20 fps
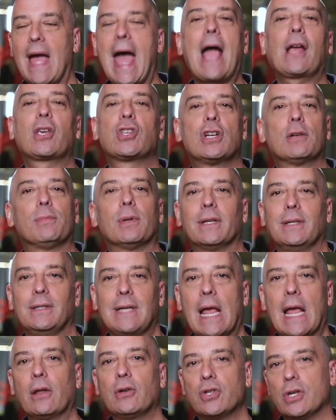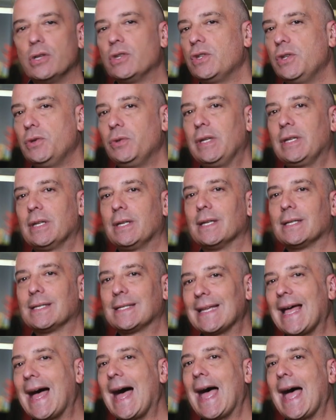actionable intelligence you need to
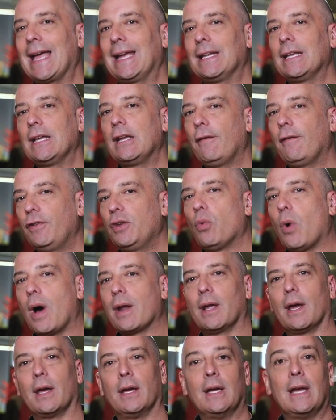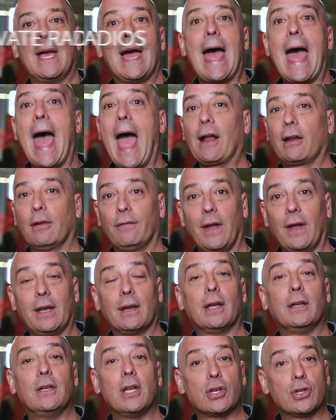decide if you want to
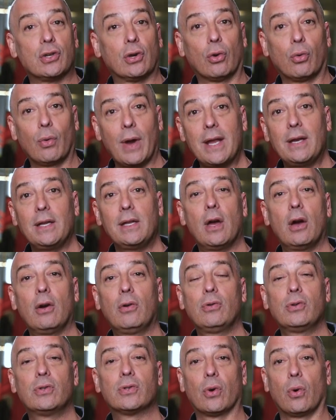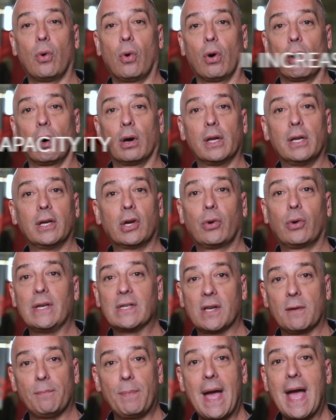activate additional radios or
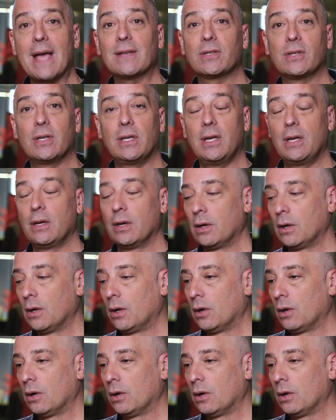increase capacity